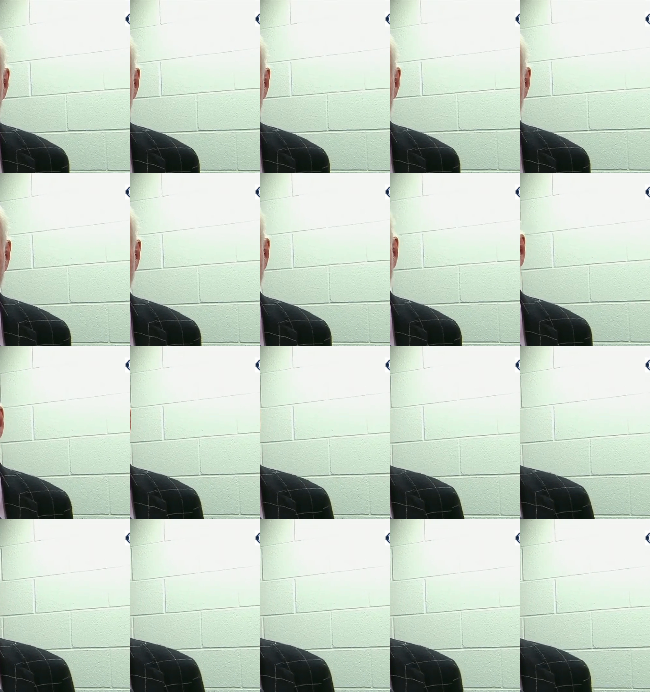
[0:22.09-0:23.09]
but
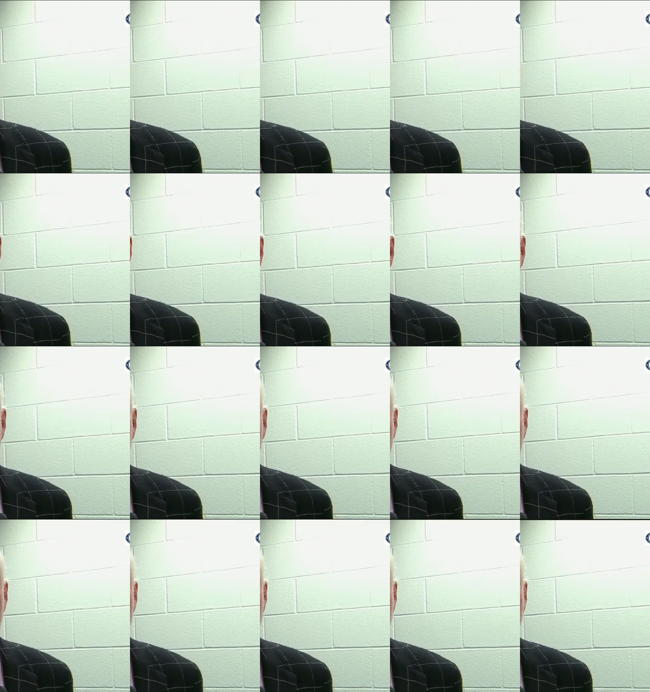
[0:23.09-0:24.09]
realize that
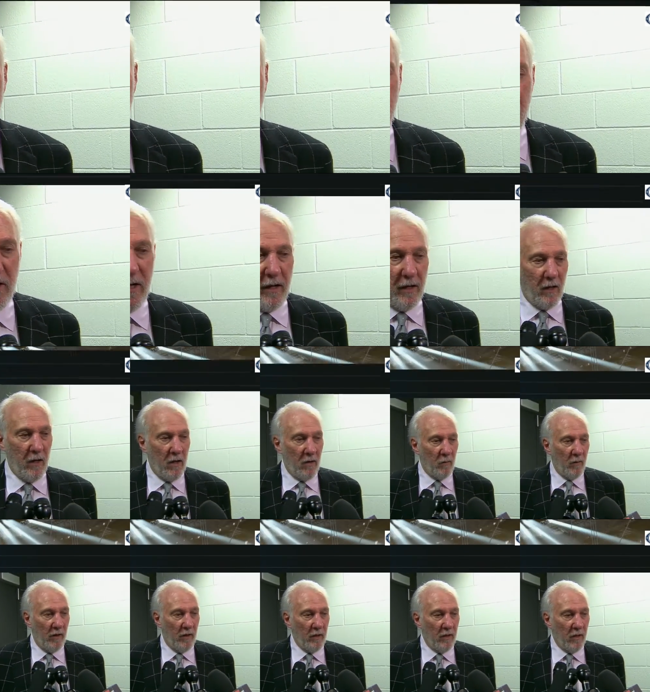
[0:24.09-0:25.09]
uh, we still got a long
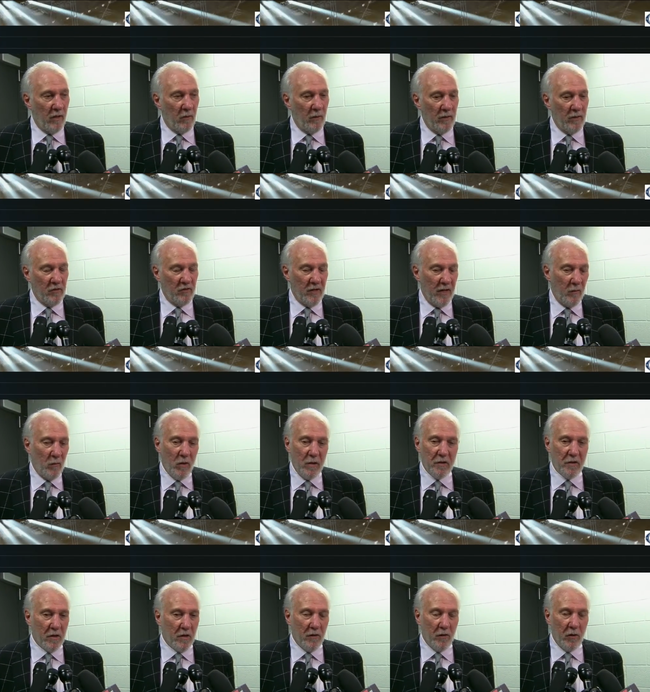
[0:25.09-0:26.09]
way to go. We just had one
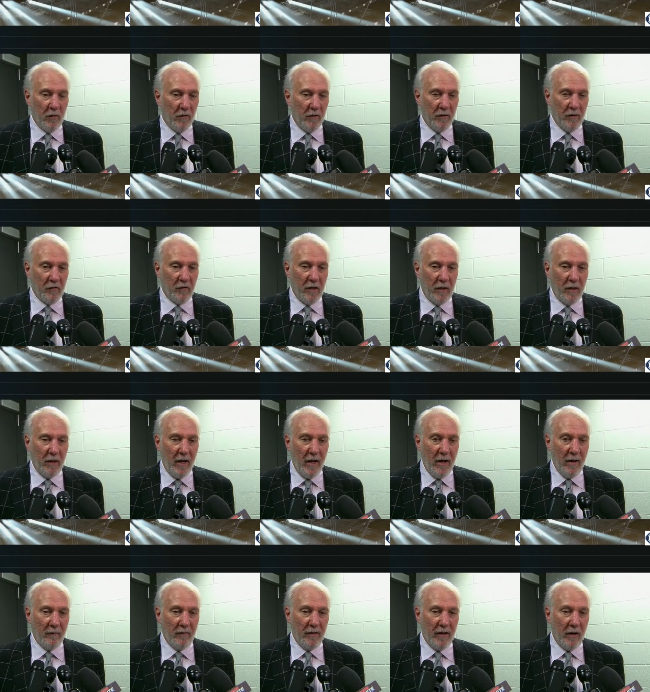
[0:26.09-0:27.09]
turnover in the second
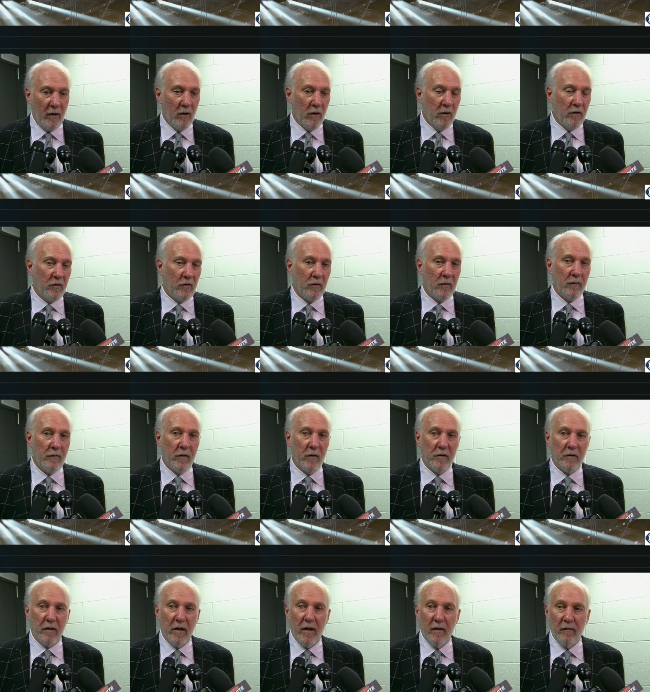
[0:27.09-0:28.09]
half, and that hurt us in the
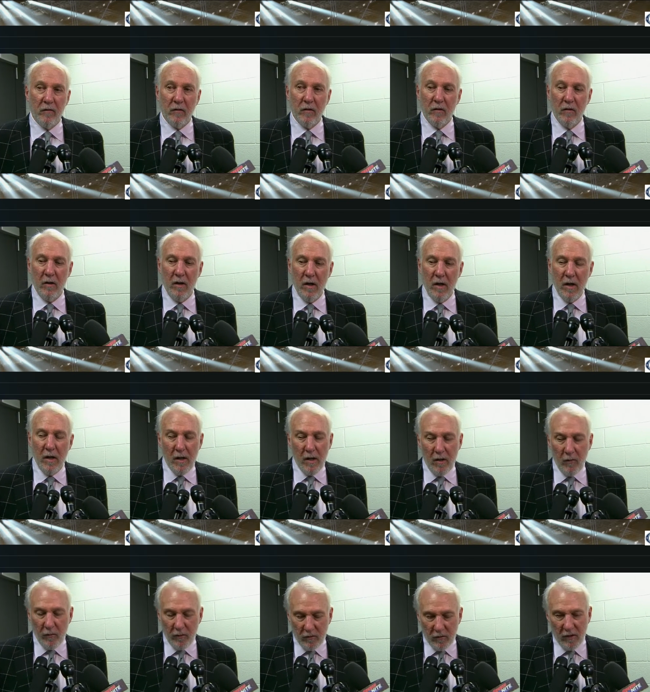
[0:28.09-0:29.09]
first half. So
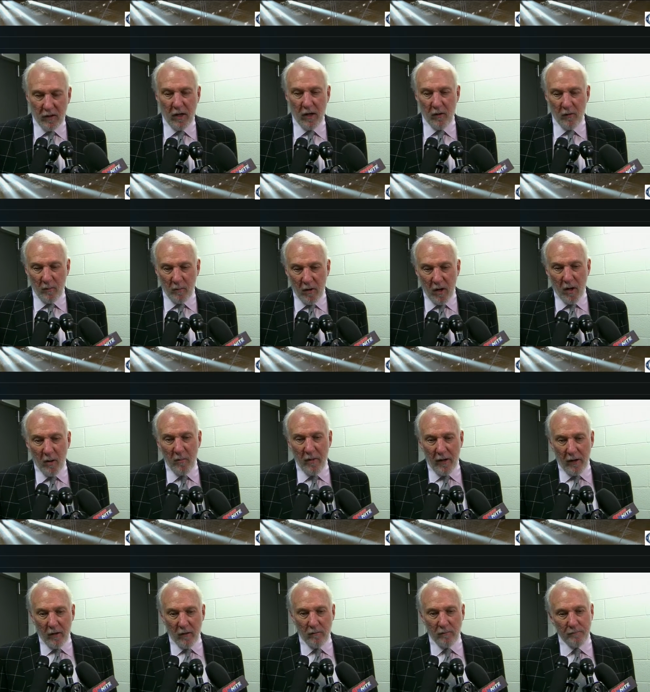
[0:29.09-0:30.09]
we took care of the ball
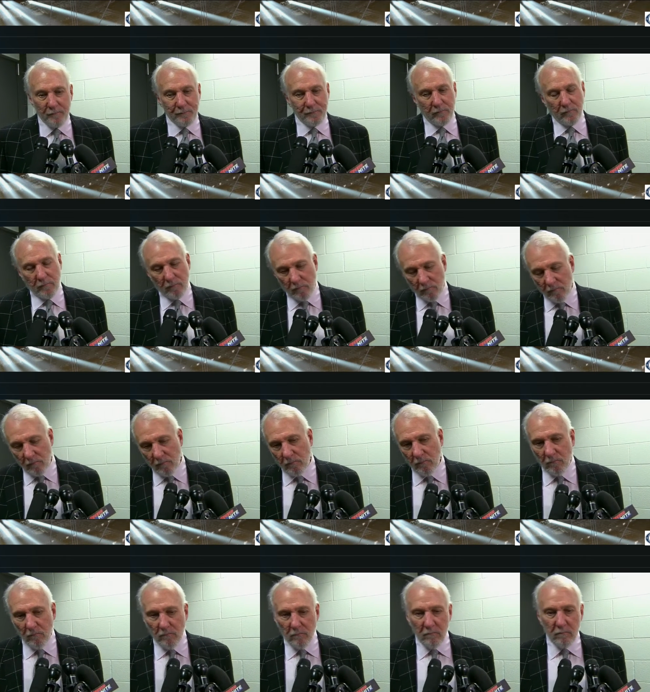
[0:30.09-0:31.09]
better.
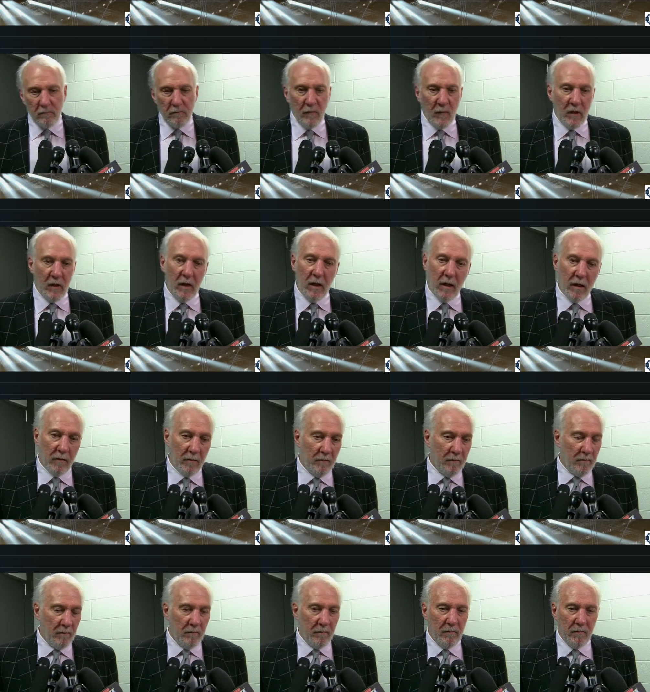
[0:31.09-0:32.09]
Uh,
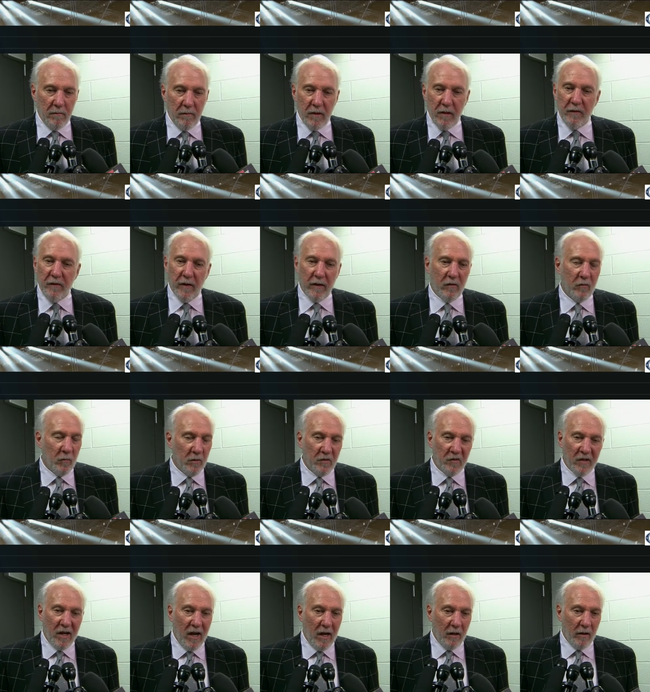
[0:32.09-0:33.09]
defense was
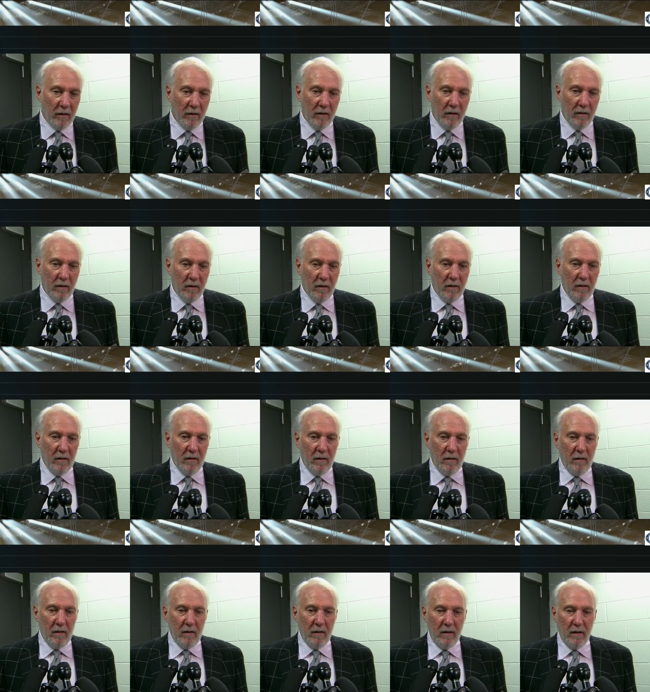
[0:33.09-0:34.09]
solid,
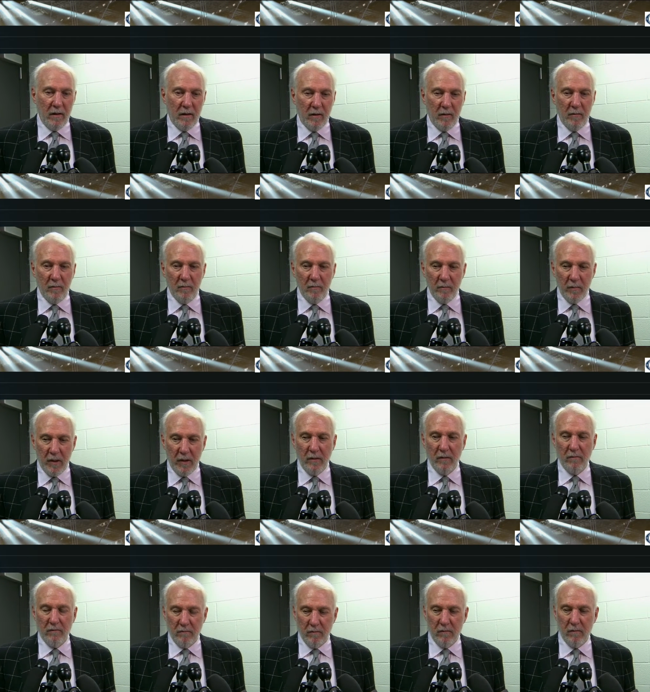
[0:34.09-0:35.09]
uh, but
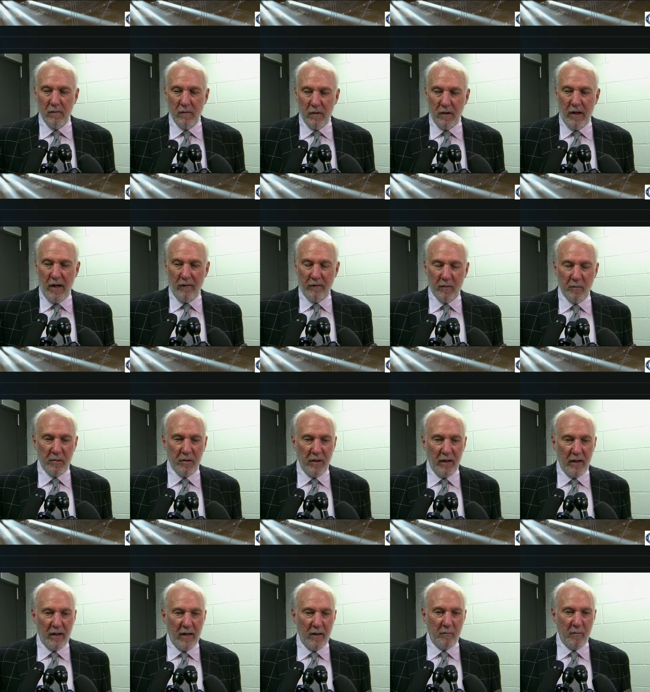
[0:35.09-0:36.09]
going to have to play
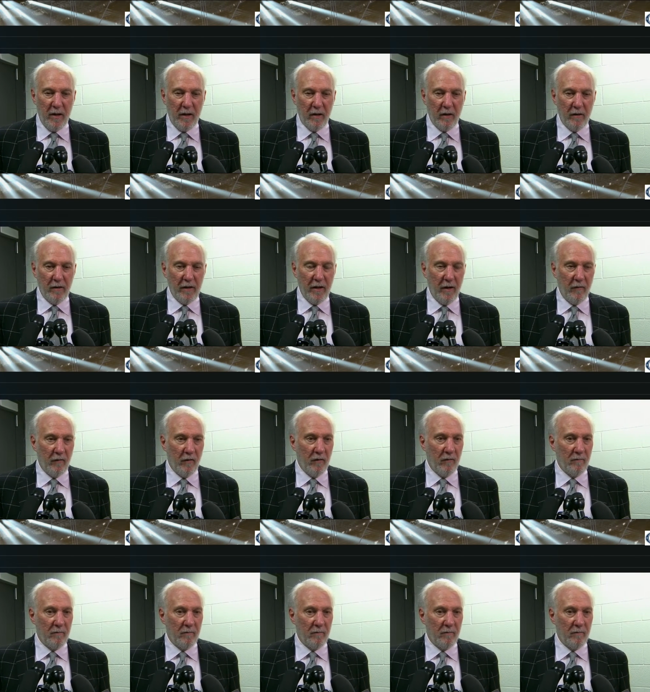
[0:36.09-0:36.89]
a lot better in Denver.